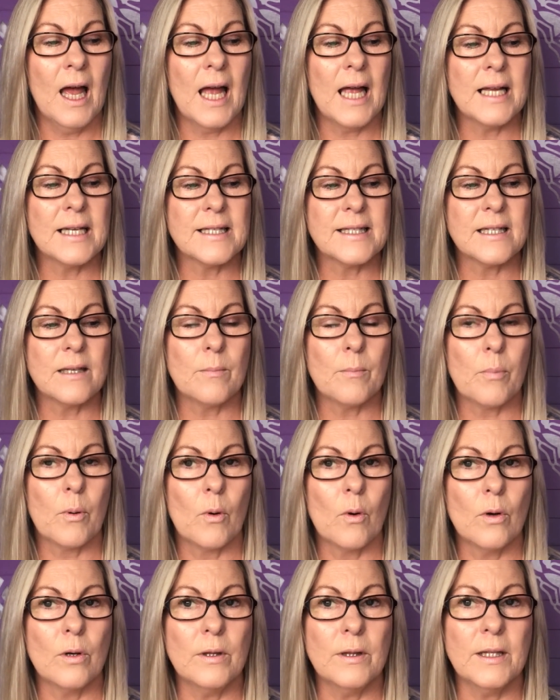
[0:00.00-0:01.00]
it's
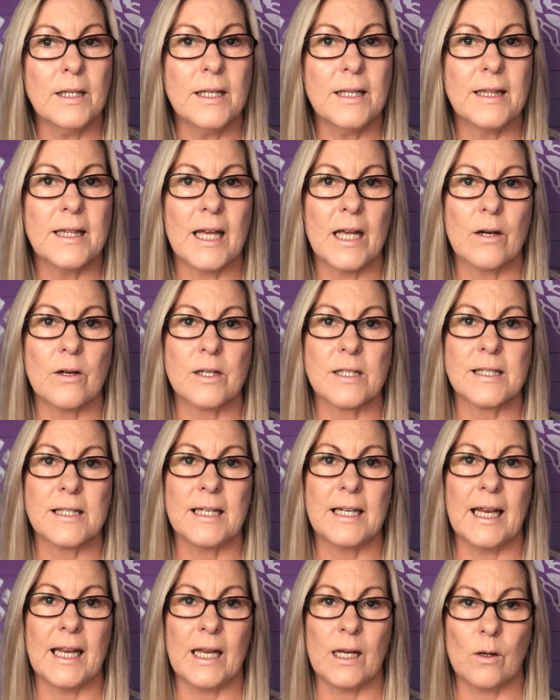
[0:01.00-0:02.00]
important that there is
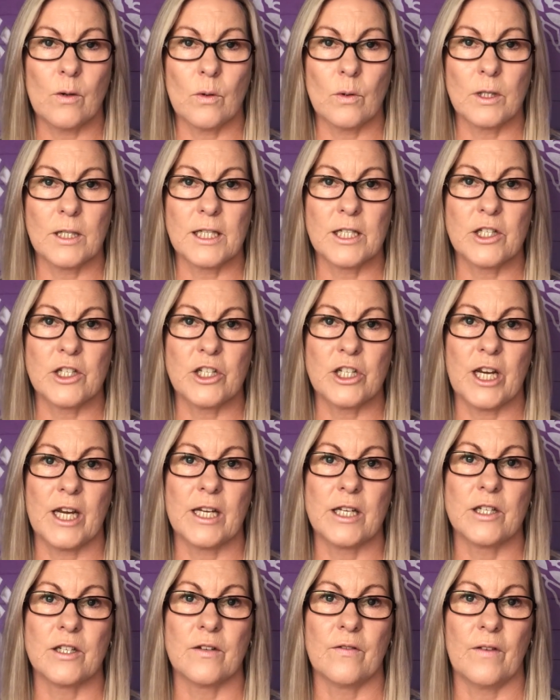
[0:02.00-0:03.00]
an equal
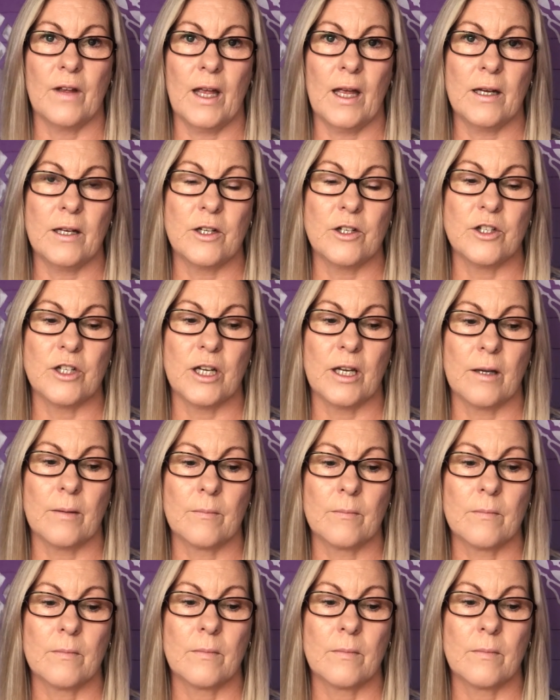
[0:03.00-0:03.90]
exchange of energy.